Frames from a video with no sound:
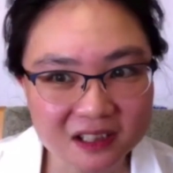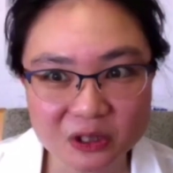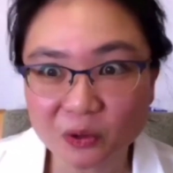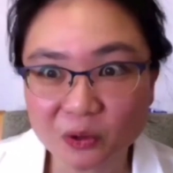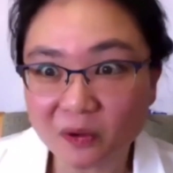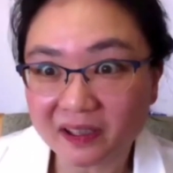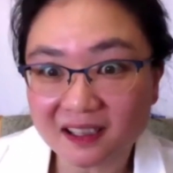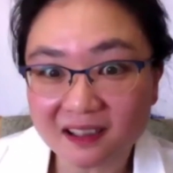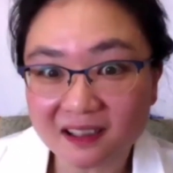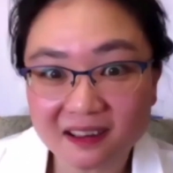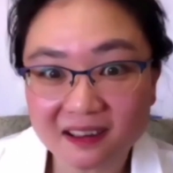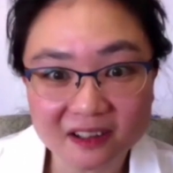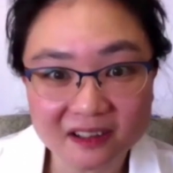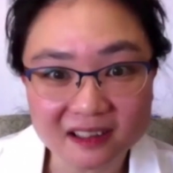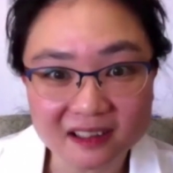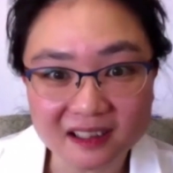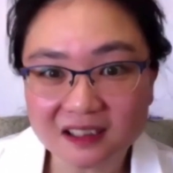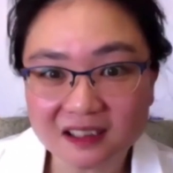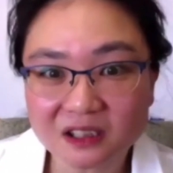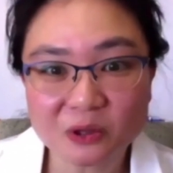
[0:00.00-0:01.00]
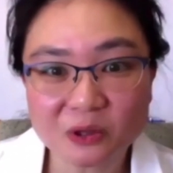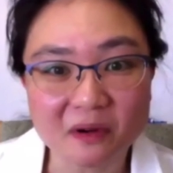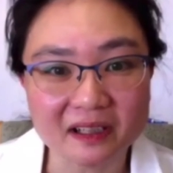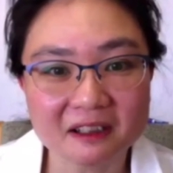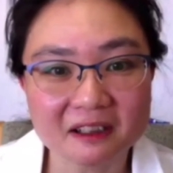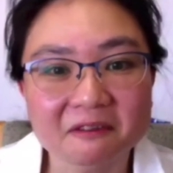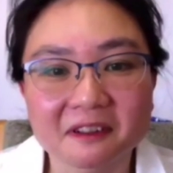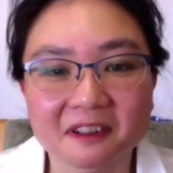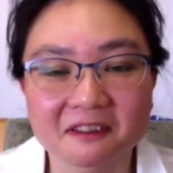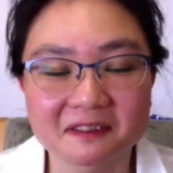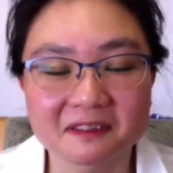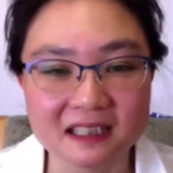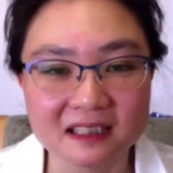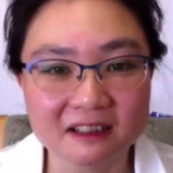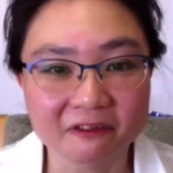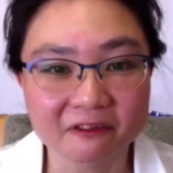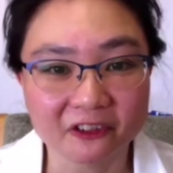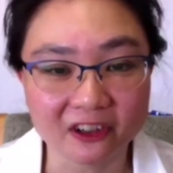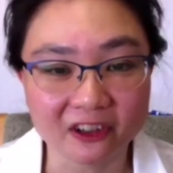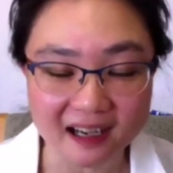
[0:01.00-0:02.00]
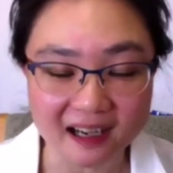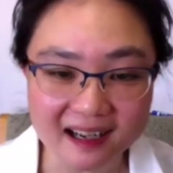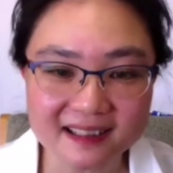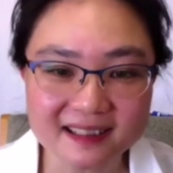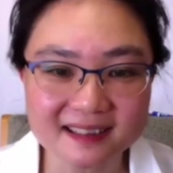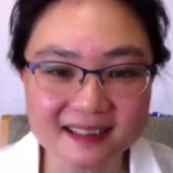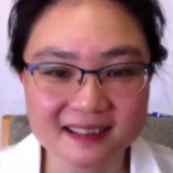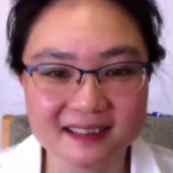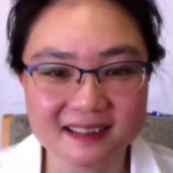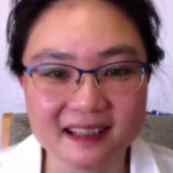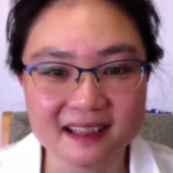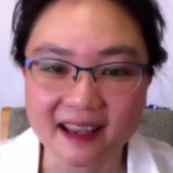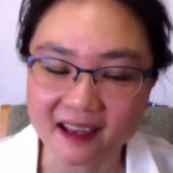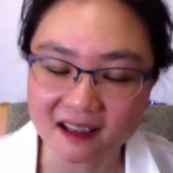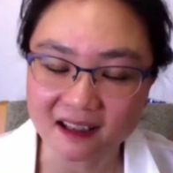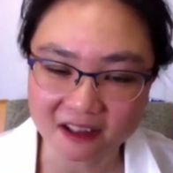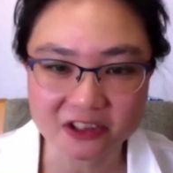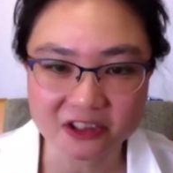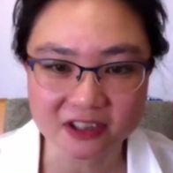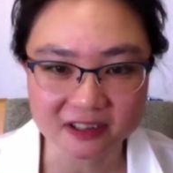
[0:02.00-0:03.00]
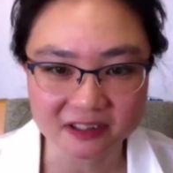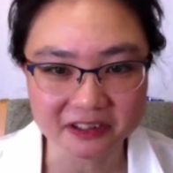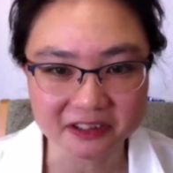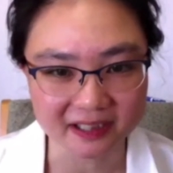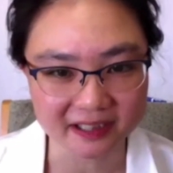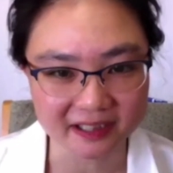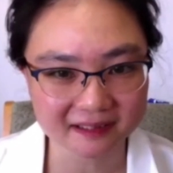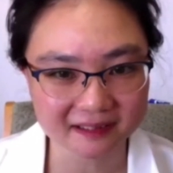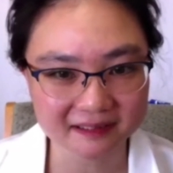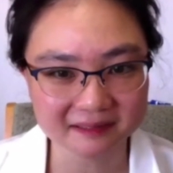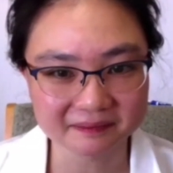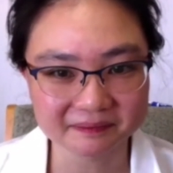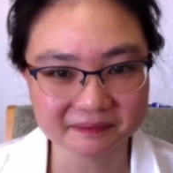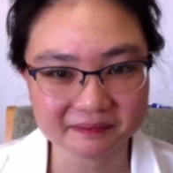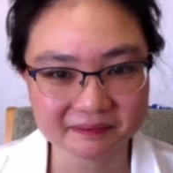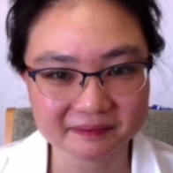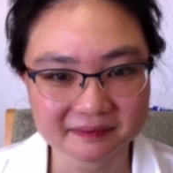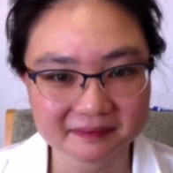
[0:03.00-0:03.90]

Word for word: 2030, 2050 for us and our children.